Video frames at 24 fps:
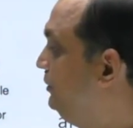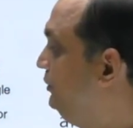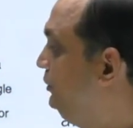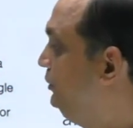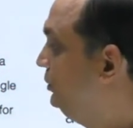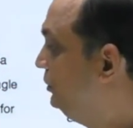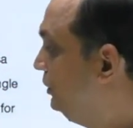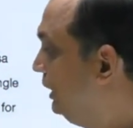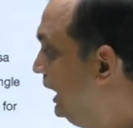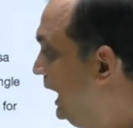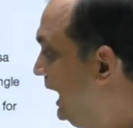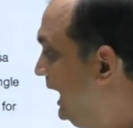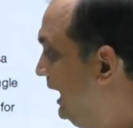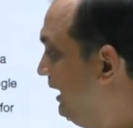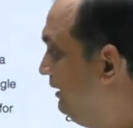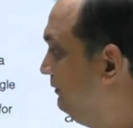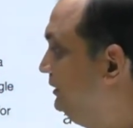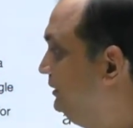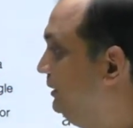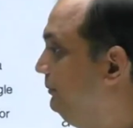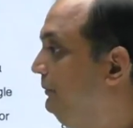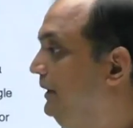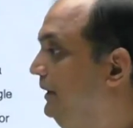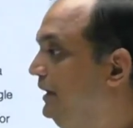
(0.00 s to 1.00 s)
You
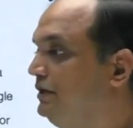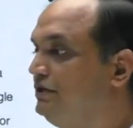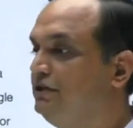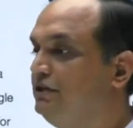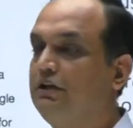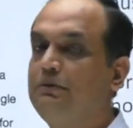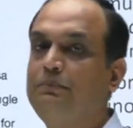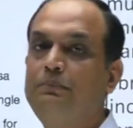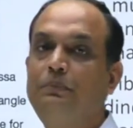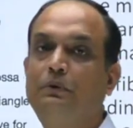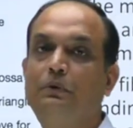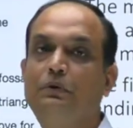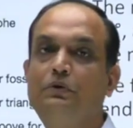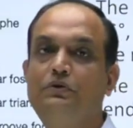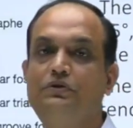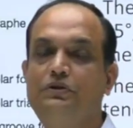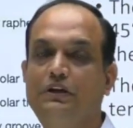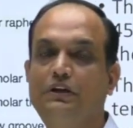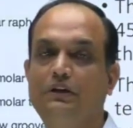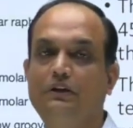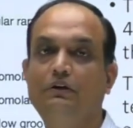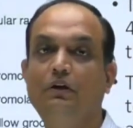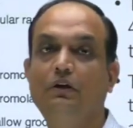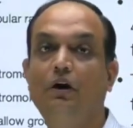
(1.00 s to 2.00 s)
have the major
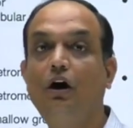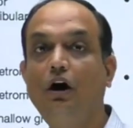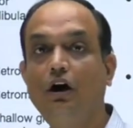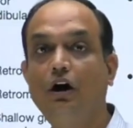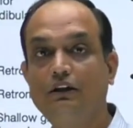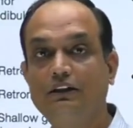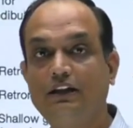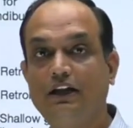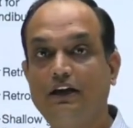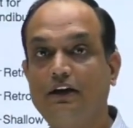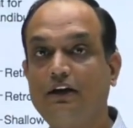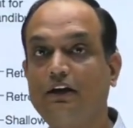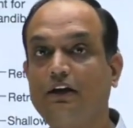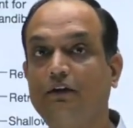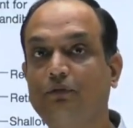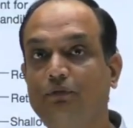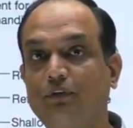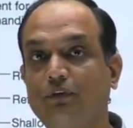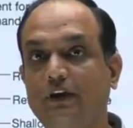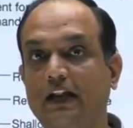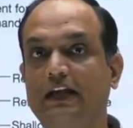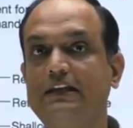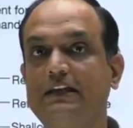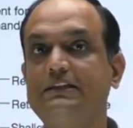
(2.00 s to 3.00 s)
portion or the
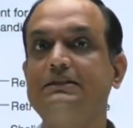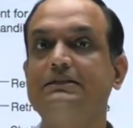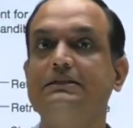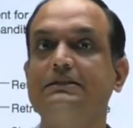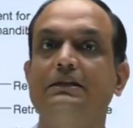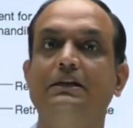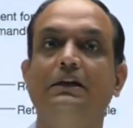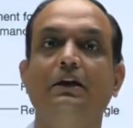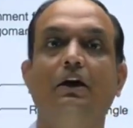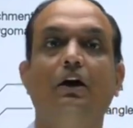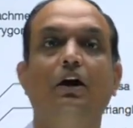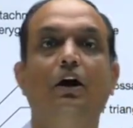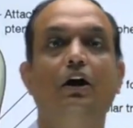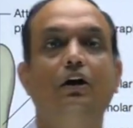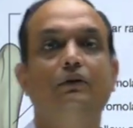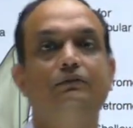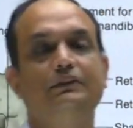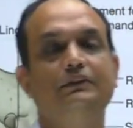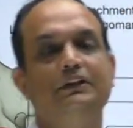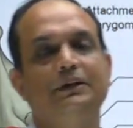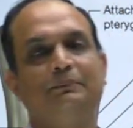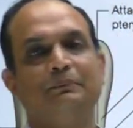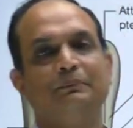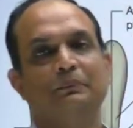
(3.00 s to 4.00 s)
roughness
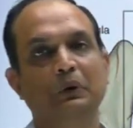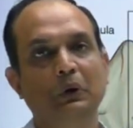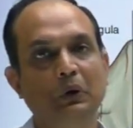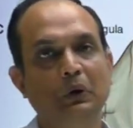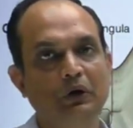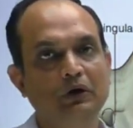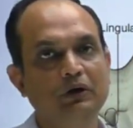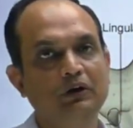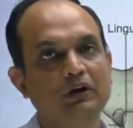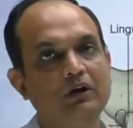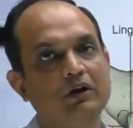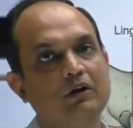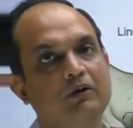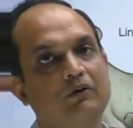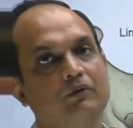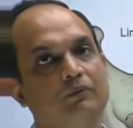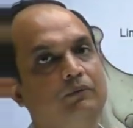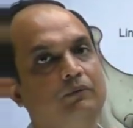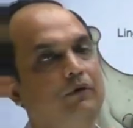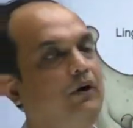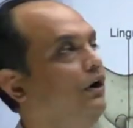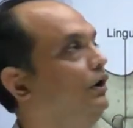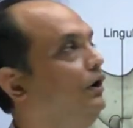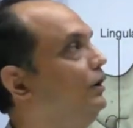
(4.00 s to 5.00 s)
of the bone
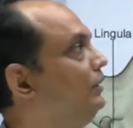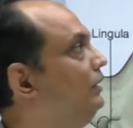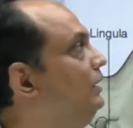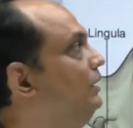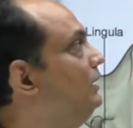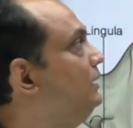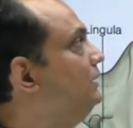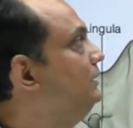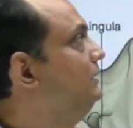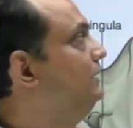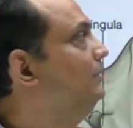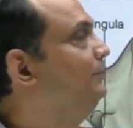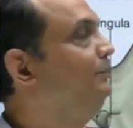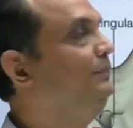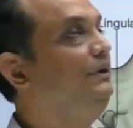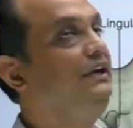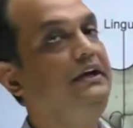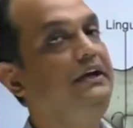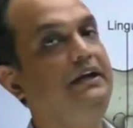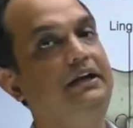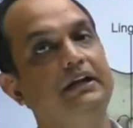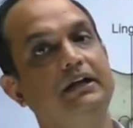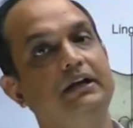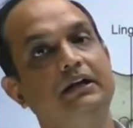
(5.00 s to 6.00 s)
for the
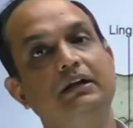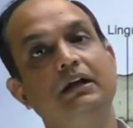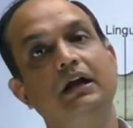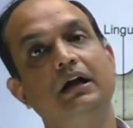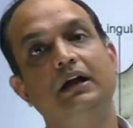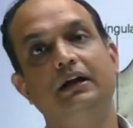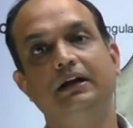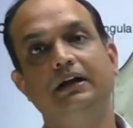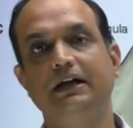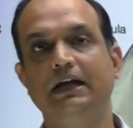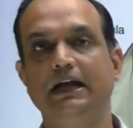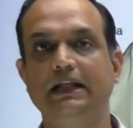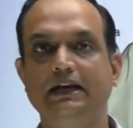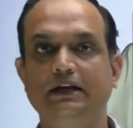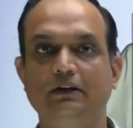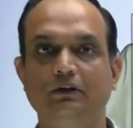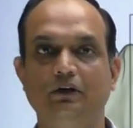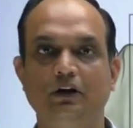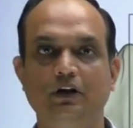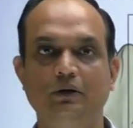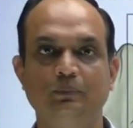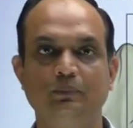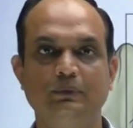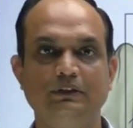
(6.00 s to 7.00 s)
medial
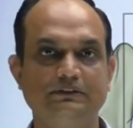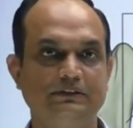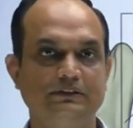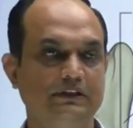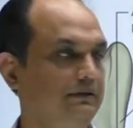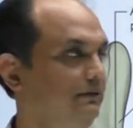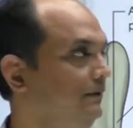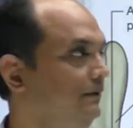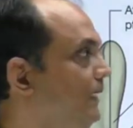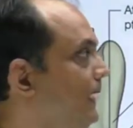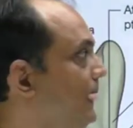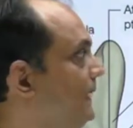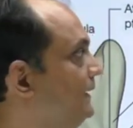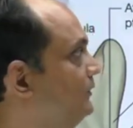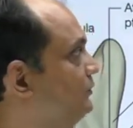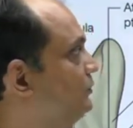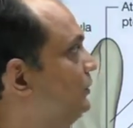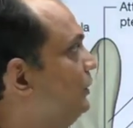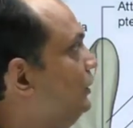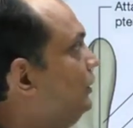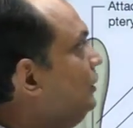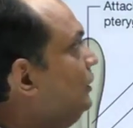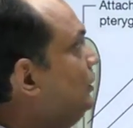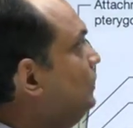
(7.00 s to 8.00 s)
pterygoid muscle.
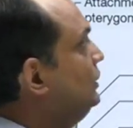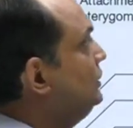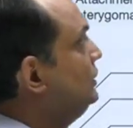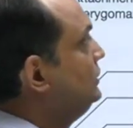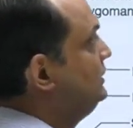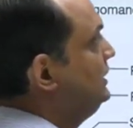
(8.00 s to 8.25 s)
So